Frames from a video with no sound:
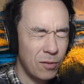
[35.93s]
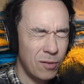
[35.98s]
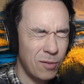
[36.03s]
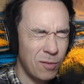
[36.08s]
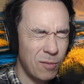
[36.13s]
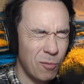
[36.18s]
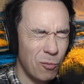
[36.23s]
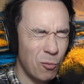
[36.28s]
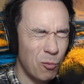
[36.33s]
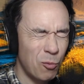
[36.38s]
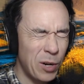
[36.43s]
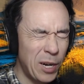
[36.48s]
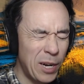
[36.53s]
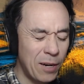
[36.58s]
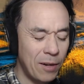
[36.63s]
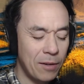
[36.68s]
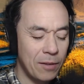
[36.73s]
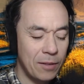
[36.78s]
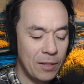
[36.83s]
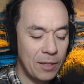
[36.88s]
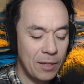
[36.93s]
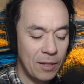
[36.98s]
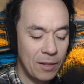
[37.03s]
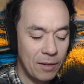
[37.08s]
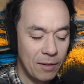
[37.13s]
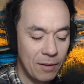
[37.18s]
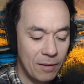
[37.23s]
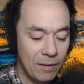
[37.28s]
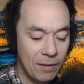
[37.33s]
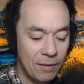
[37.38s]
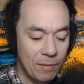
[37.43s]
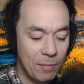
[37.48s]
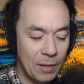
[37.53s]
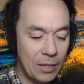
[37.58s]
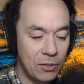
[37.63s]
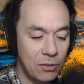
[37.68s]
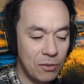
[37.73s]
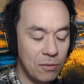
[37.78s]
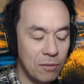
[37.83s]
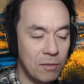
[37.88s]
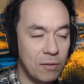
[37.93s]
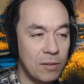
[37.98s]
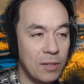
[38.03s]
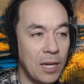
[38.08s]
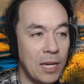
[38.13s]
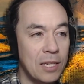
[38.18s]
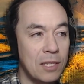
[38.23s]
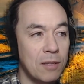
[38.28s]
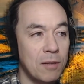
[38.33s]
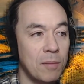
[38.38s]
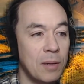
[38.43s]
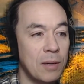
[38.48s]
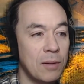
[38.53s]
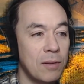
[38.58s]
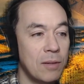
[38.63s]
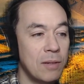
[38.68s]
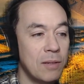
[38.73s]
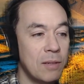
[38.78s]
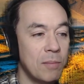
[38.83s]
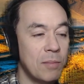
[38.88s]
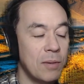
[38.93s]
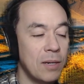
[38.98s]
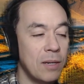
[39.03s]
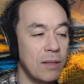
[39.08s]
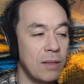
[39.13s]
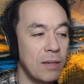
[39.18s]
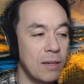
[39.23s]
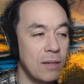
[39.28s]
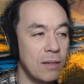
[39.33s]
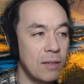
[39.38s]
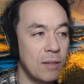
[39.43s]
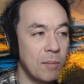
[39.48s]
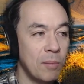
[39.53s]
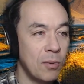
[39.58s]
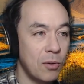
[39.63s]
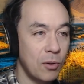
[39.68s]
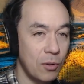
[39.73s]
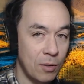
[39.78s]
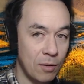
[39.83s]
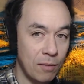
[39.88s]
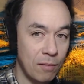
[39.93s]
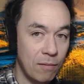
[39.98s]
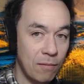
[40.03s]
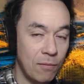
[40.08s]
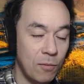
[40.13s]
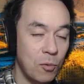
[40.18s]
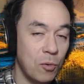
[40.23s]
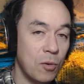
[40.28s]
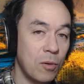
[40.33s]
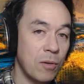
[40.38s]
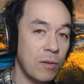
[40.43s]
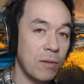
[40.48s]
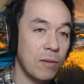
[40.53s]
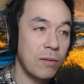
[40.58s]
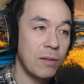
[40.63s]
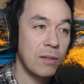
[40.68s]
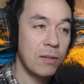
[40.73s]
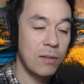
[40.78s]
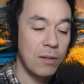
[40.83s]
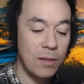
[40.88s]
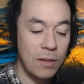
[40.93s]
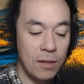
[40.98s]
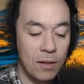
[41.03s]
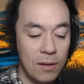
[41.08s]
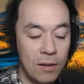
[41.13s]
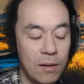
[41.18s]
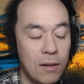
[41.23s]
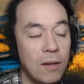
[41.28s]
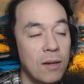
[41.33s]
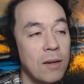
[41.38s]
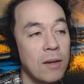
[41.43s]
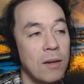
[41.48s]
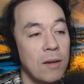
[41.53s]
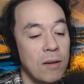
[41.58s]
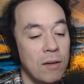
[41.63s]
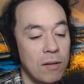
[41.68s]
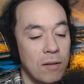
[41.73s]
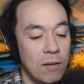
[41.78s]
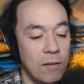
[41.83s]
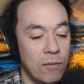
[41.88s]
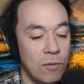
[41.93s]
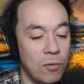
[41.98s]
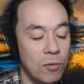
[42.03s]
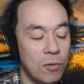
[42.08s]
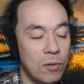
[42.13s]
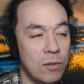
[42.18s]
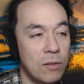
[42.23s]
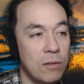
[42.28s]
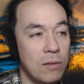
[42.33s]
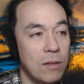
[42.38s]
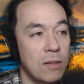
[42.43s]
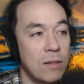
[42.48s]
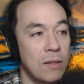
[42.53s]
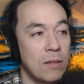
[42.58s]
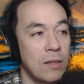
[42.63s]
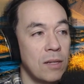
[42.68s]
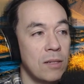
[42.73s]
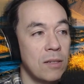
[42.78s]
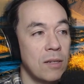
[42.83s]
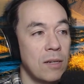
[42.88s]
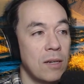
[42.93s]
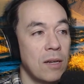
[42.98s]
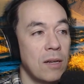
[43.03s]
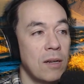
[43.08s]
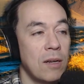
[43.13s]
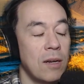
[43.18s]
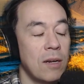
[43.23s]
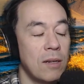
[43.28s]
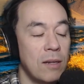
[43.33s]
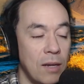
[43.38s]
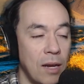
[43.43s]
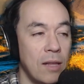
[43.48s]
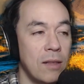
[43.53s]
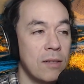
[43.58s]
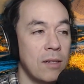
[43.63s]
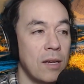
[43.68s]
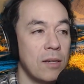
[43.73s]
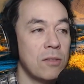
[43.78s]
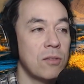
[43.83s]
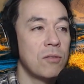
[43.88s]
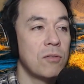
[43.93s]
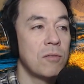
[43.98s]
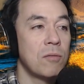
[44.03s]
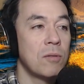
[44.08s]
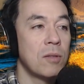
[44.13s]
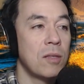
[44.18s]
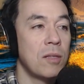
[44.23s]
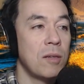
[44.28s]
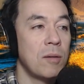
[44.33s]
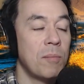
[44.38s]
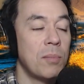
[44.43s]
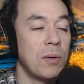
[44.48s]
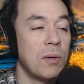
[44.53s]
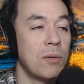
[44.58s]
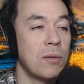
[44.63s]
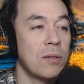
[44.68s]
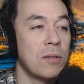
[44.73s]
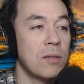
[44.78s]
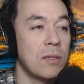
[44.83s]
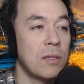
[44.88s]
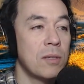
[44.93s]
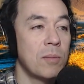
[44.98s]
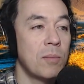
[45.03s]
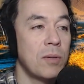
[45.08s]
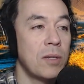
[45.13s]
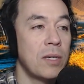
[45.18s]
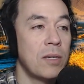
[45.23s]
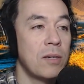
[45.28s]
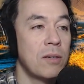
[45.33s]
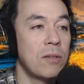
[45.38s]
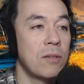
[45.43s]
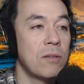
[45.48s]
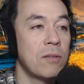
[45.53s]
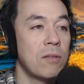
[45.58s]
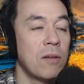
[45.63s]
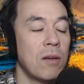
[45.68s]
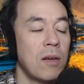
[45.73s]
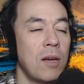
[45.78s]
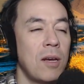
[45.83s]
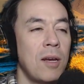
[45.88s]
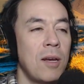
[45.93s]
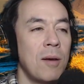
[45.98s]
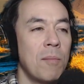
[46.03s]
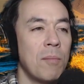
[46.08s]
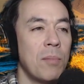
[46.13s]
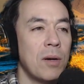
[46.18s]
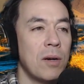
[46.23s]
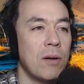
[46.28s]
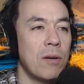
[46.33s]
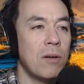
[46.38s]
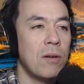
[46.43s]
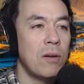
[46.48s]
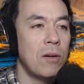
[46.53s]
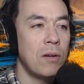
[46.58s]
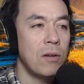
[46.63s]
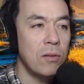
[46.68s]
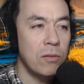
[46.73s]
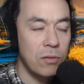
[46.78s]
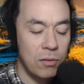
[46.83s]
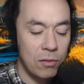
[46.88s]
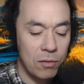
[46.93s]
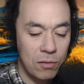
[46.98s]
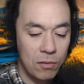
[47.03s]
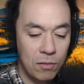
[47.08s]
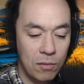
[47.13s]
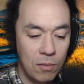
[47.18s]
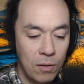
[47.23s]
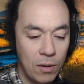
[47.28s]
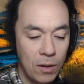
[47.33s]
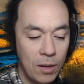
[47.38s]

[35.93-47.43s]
rarely my students ask about this, but I think it's important for the listening, of course. And this has to this has to do with the bonus explainers, but also